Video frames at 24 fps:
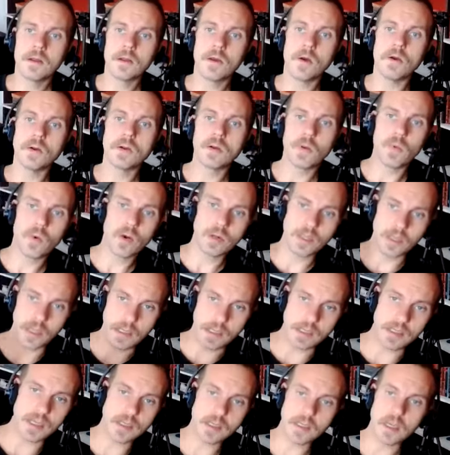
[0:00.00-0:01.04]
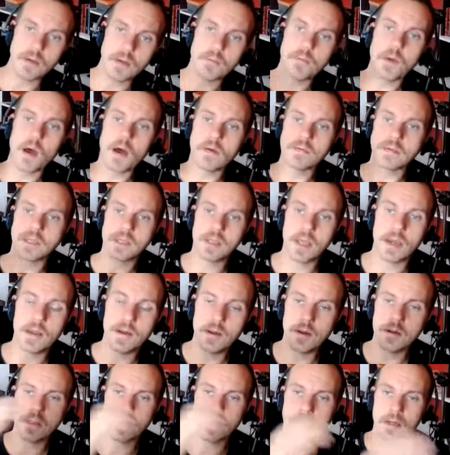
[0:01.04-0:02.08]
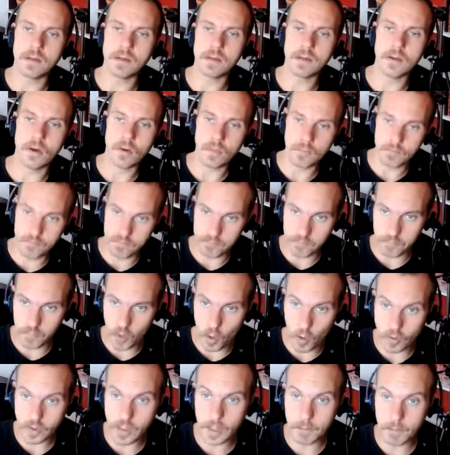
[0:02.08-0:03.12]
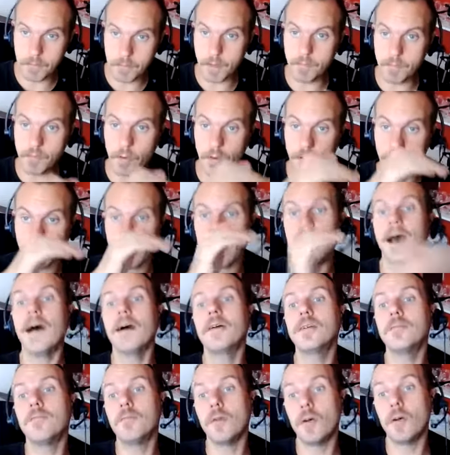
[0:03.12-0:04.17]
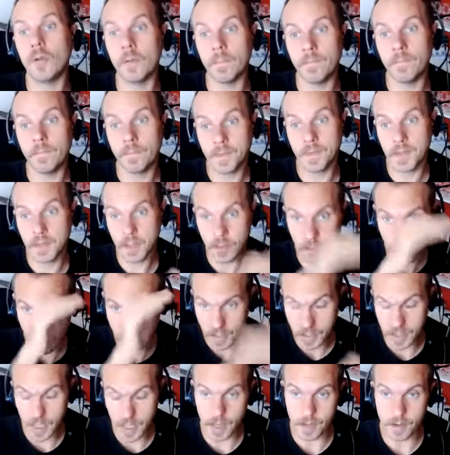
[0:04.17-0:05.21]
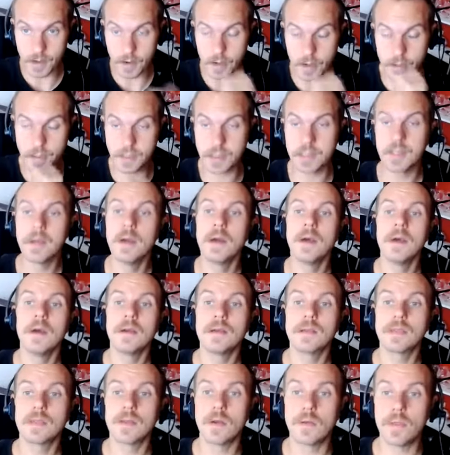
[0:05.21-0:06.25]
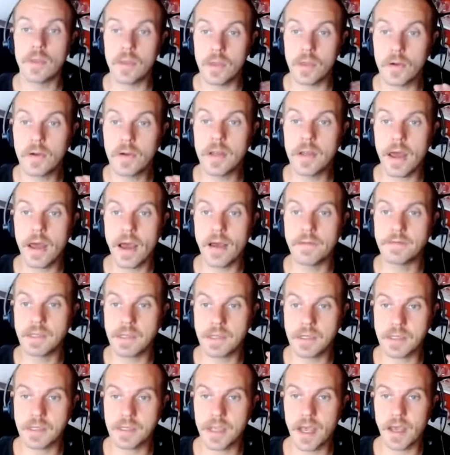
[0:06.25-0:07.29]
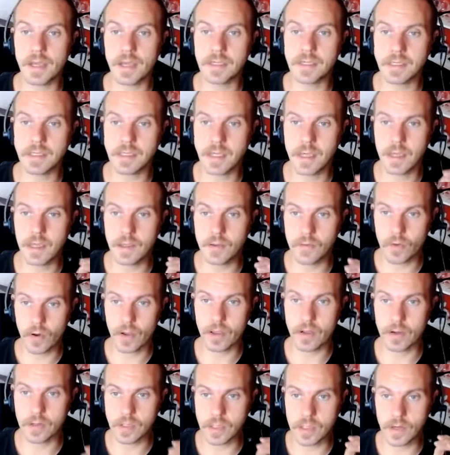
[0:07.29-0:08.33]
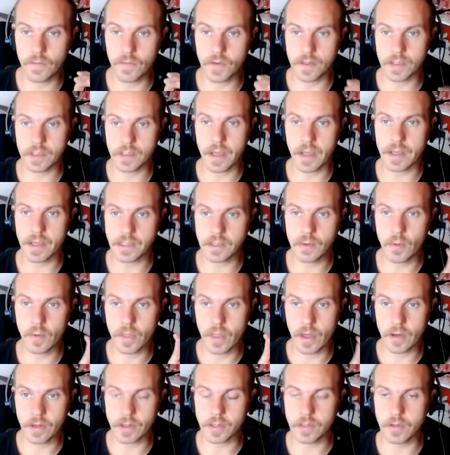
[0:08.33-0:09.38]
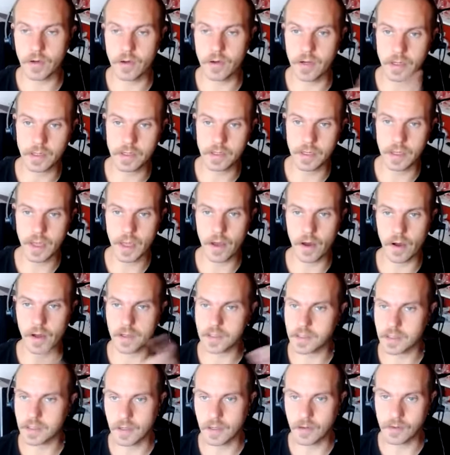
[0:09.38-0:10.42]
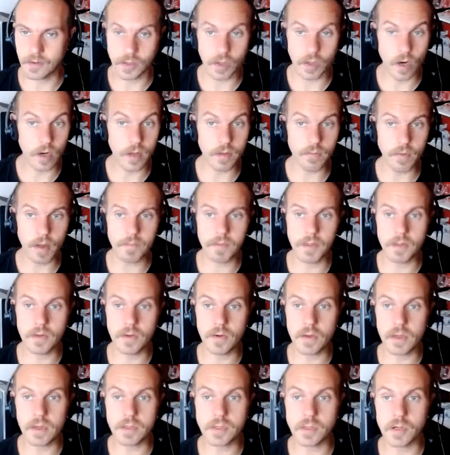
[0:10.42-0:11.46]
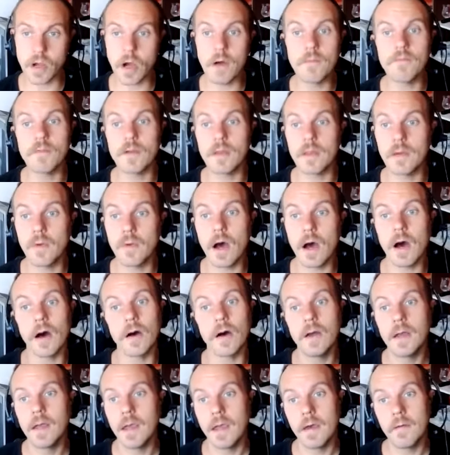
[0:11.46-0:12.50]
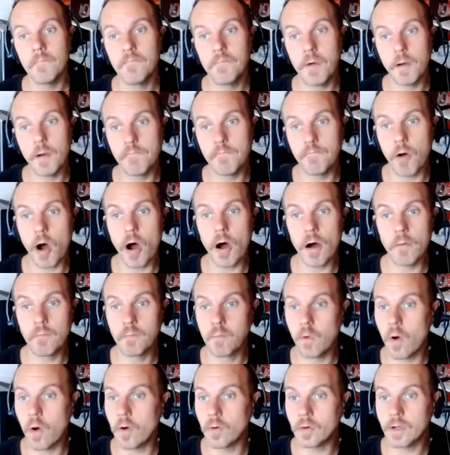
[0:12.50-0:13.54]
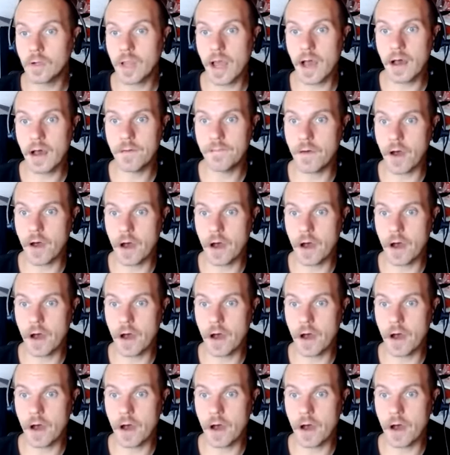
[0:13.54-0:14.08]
go towards a system of standards and holding people accountable to those standards, so that you can have success in growing your service desk without it turning to chaos. You know, Johnny might be doing his job really well, but Bob won't have